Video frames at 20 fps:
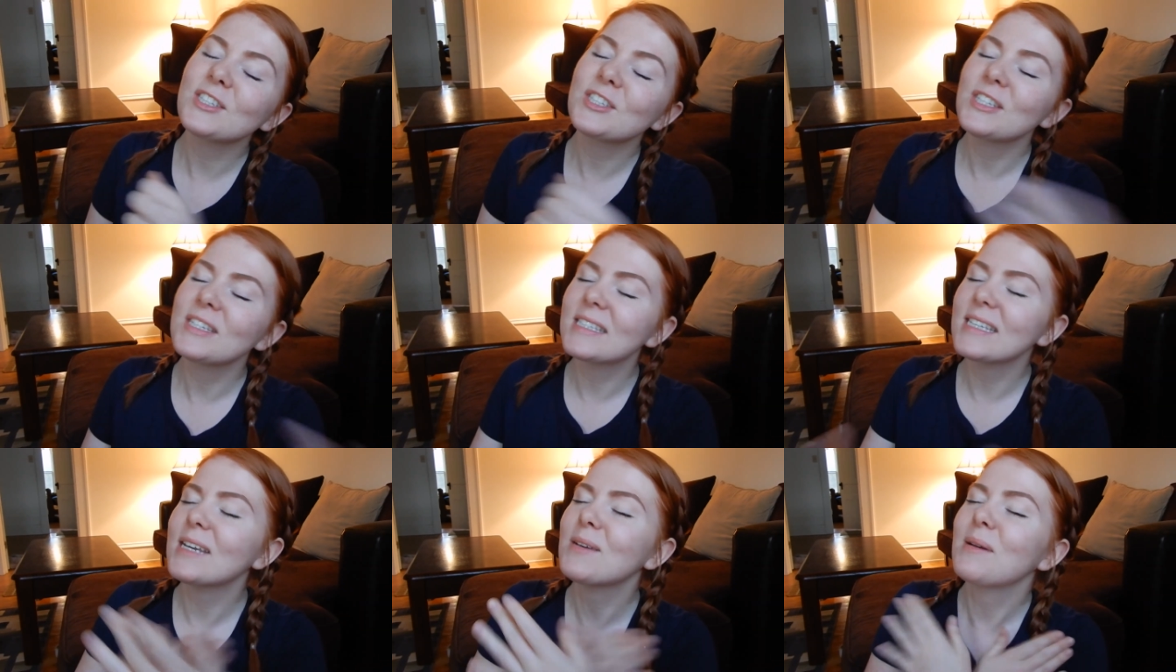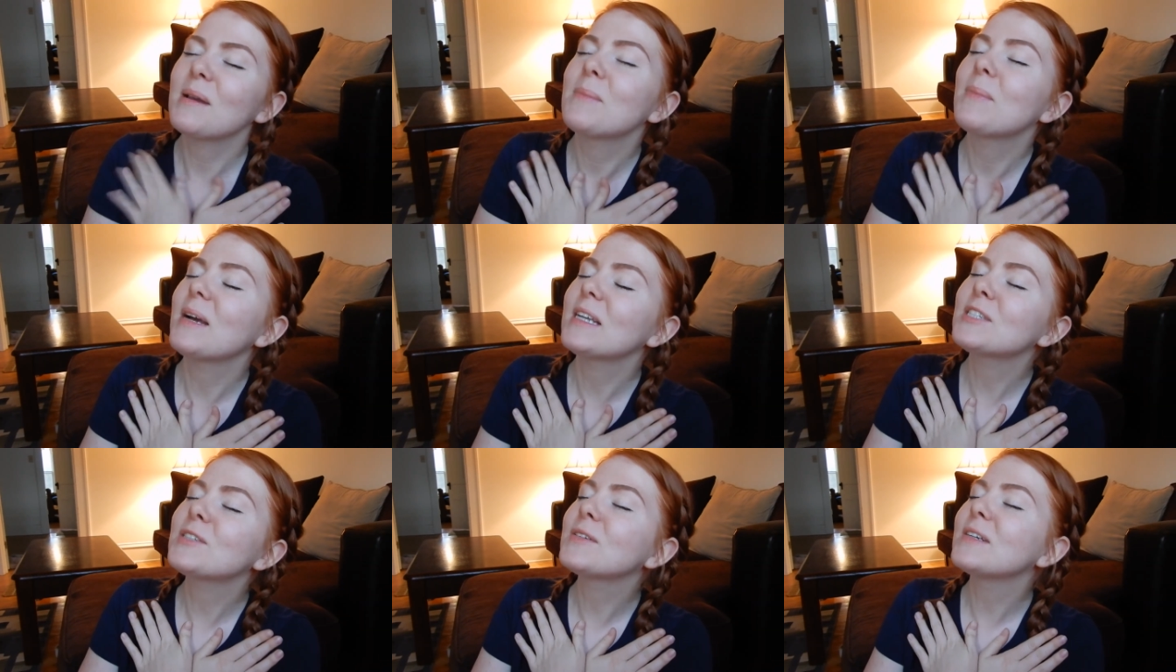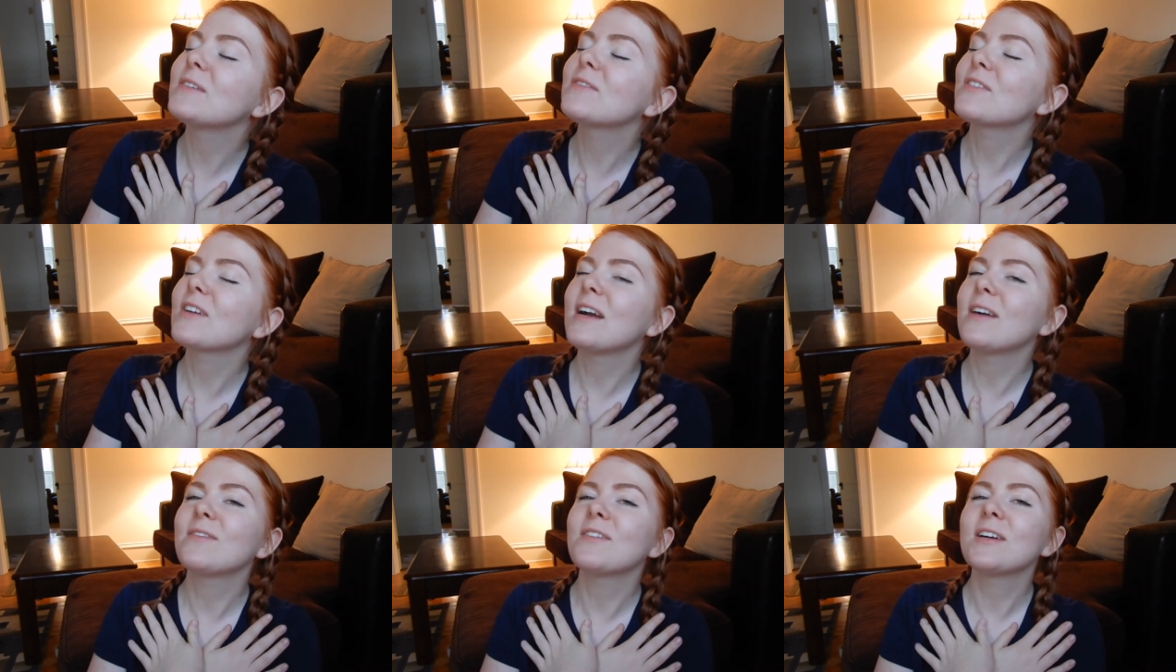She's like my best friend
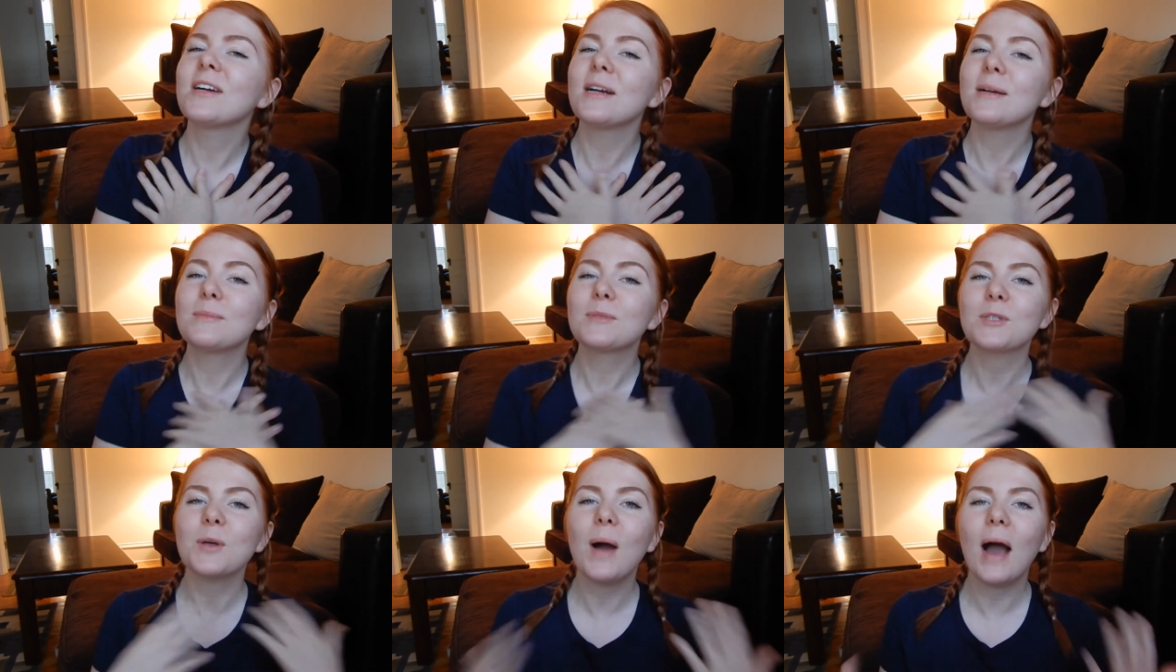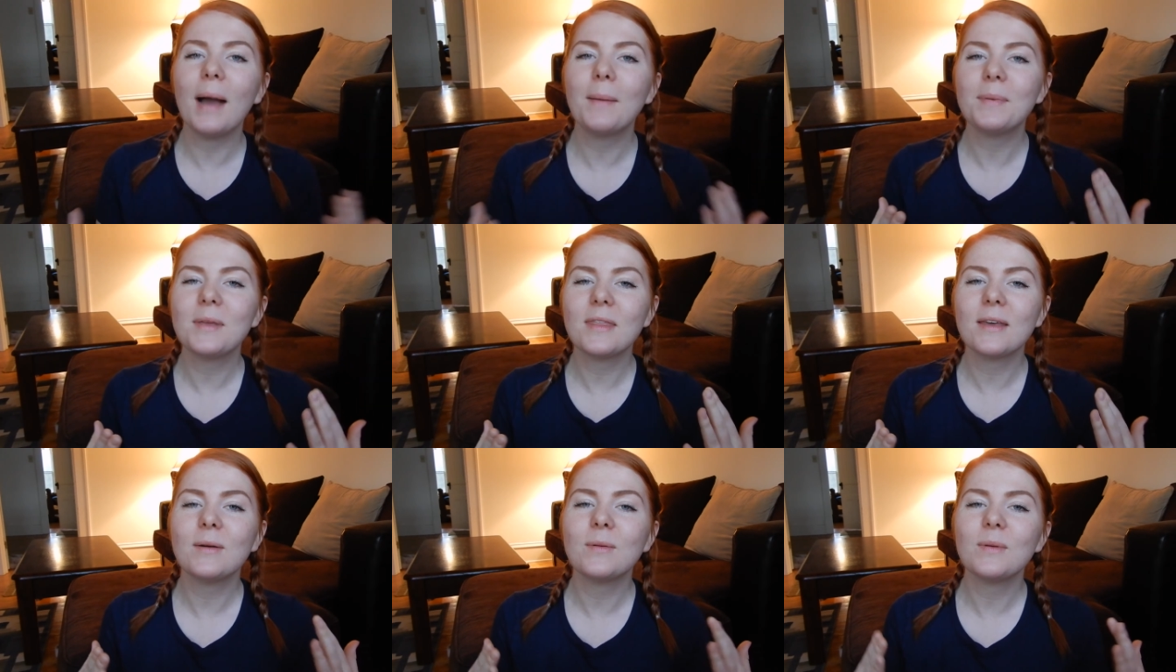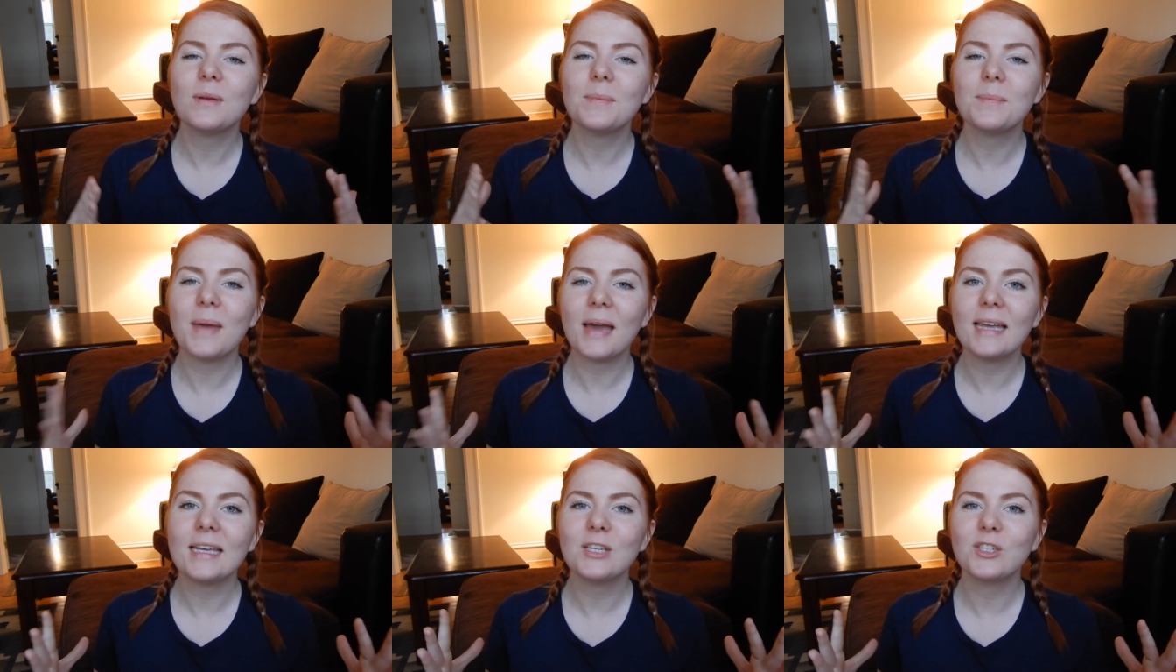forever. I'm so happy that we
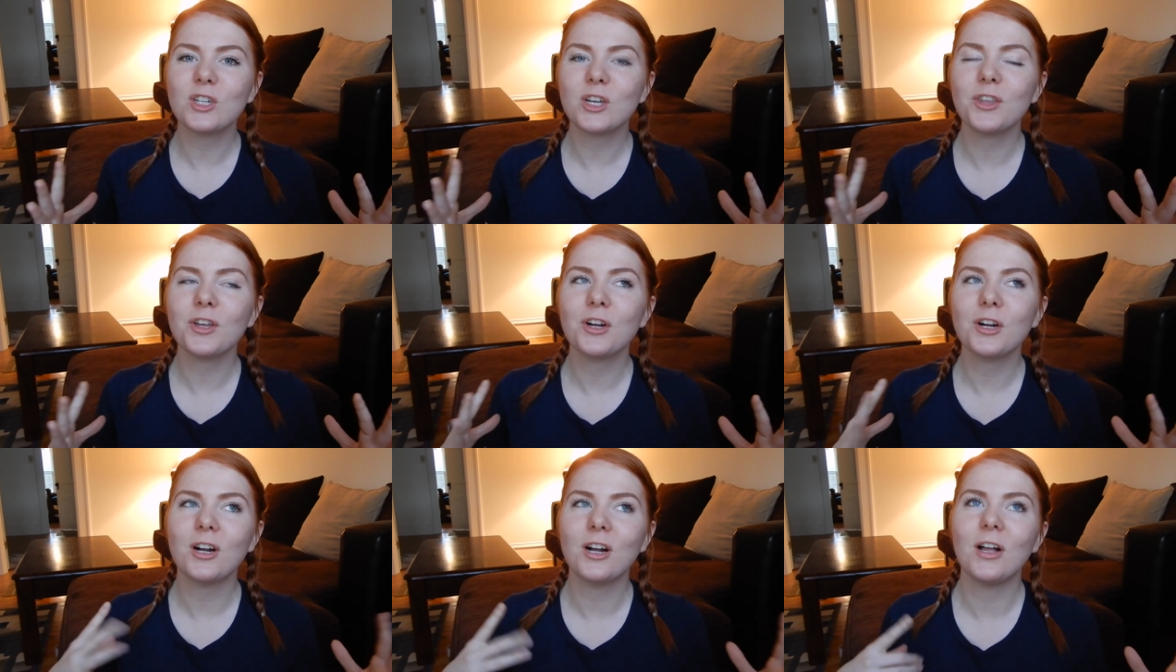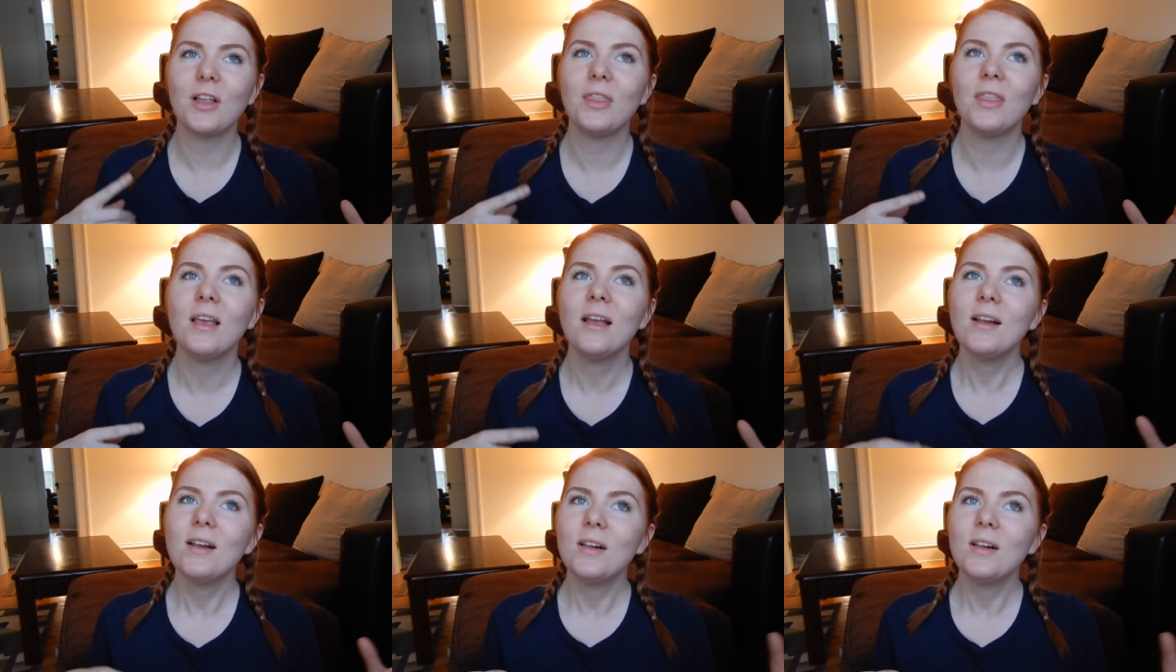met each other on